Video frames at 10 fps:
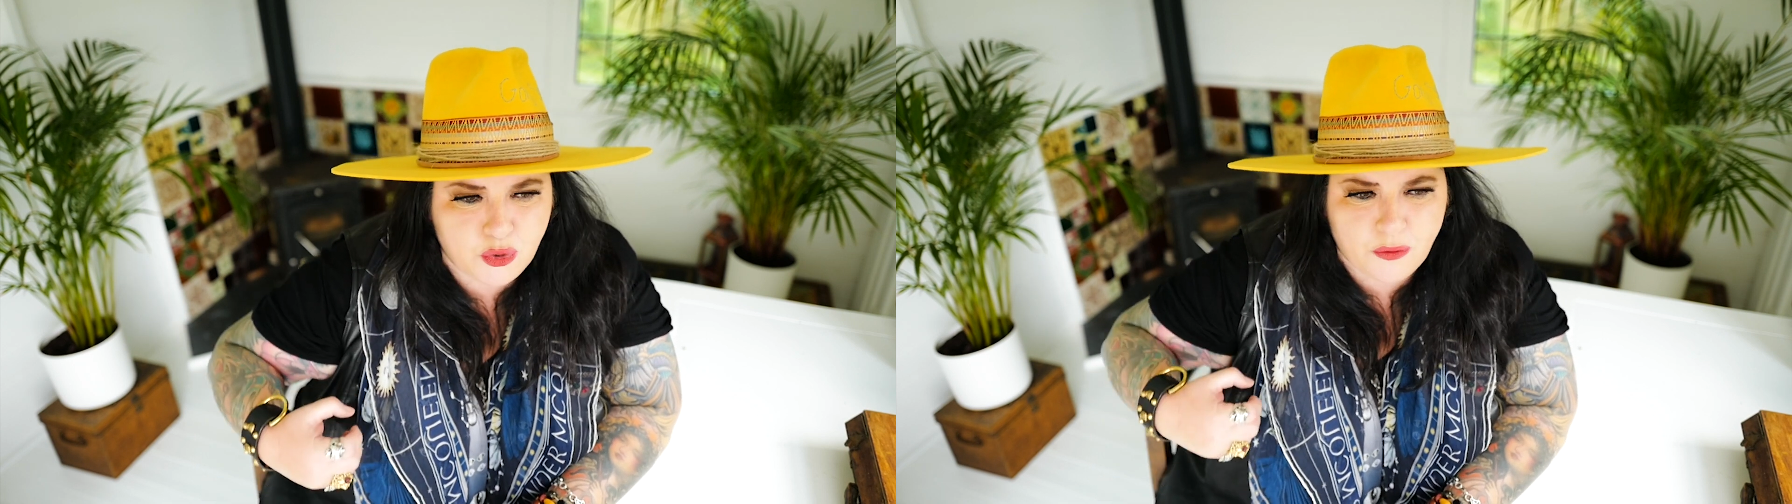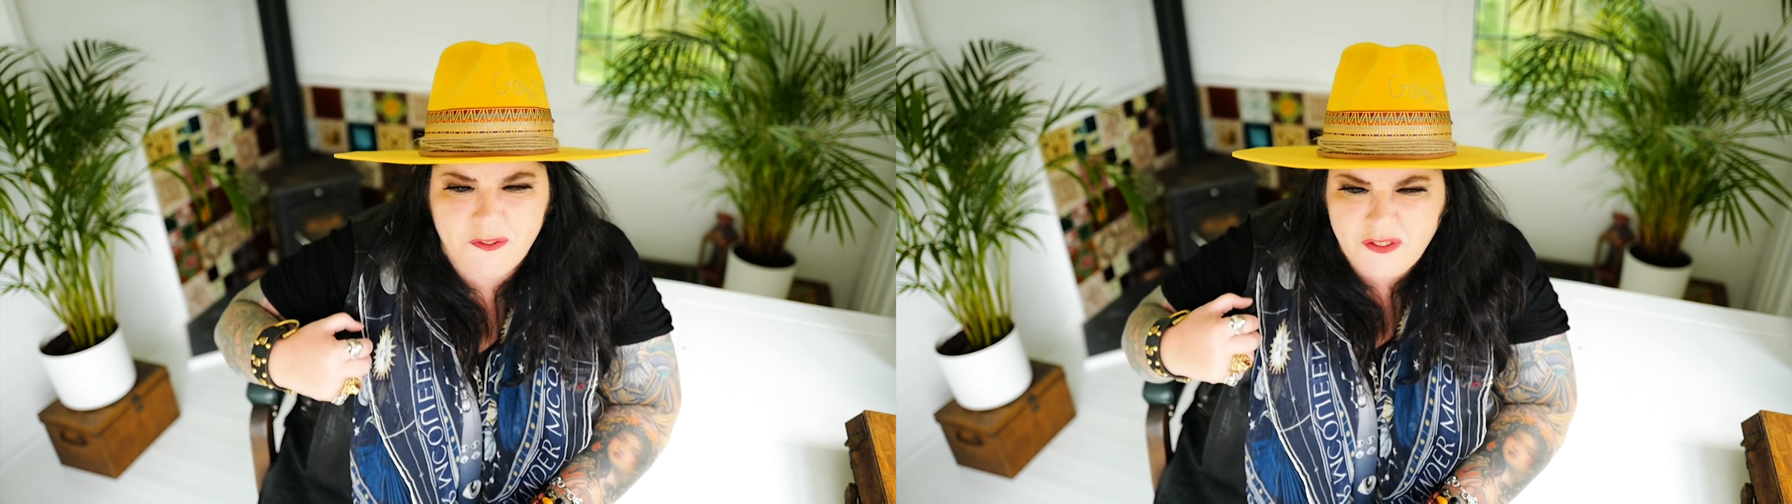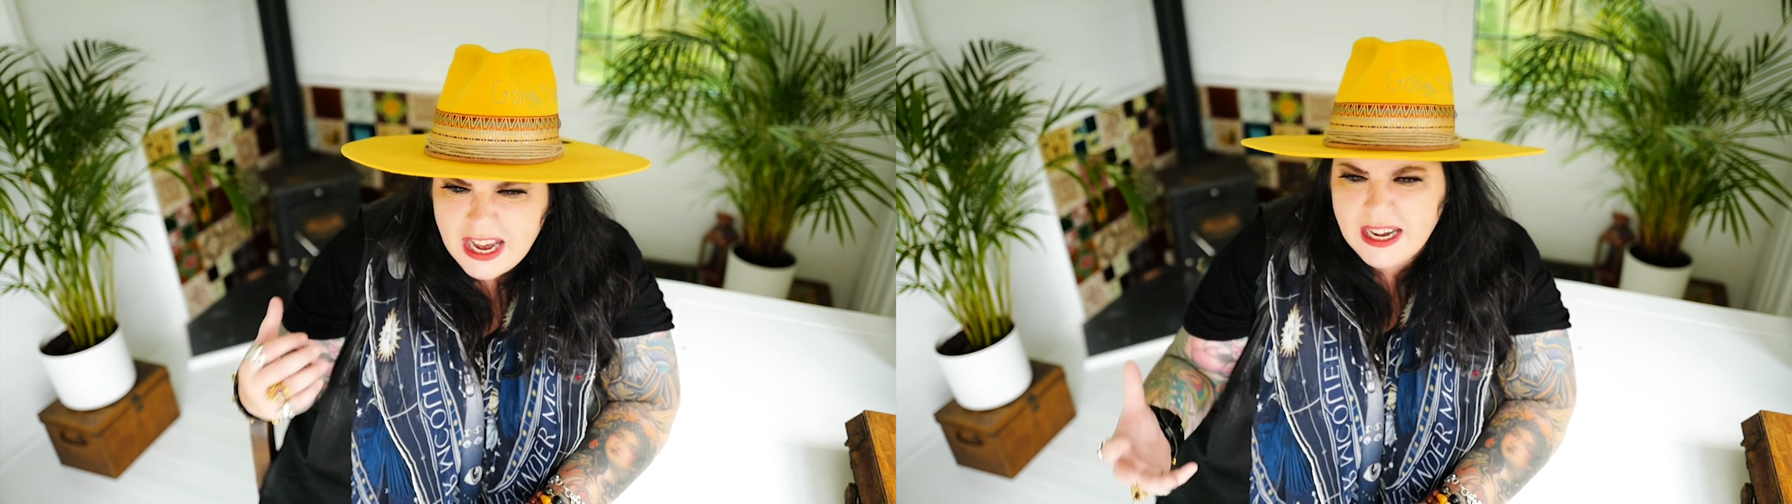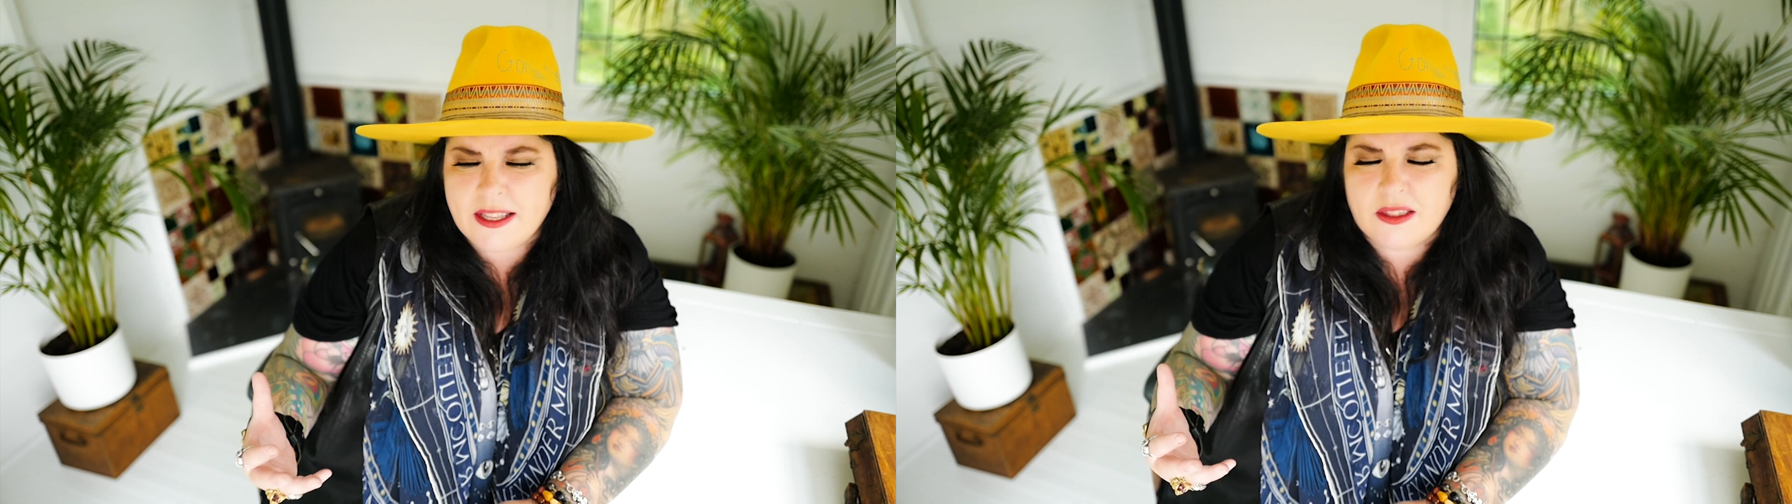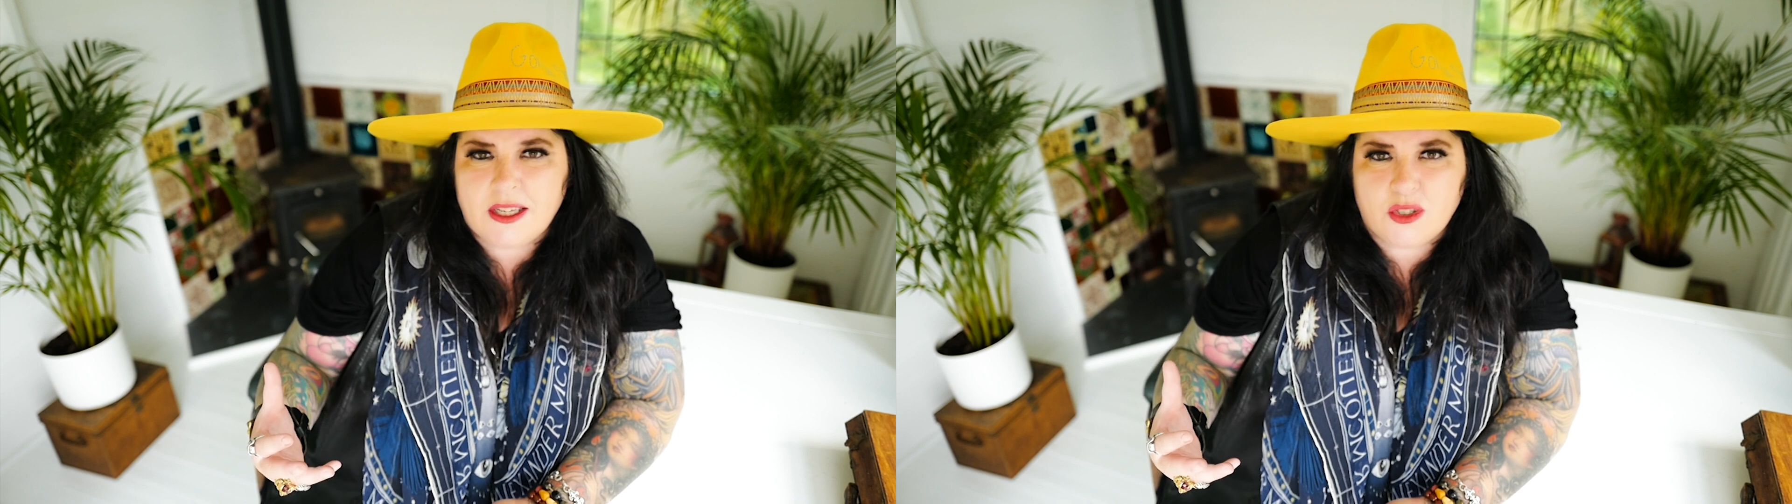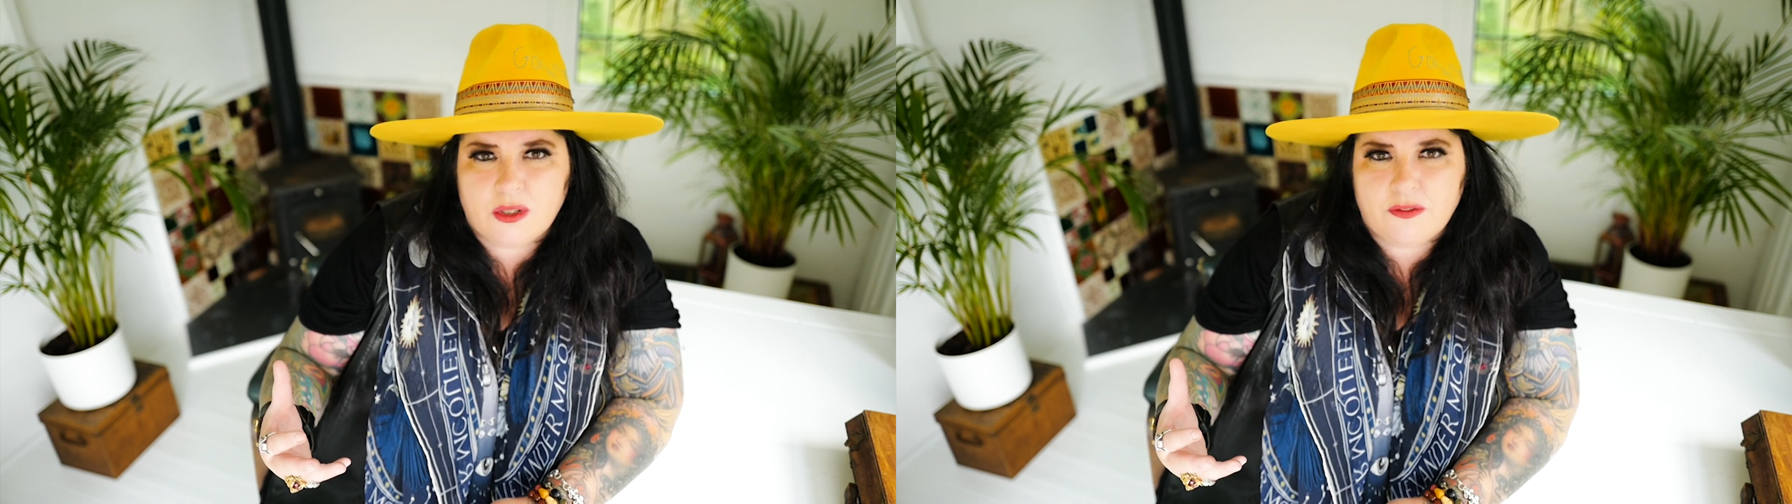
you're feeling things on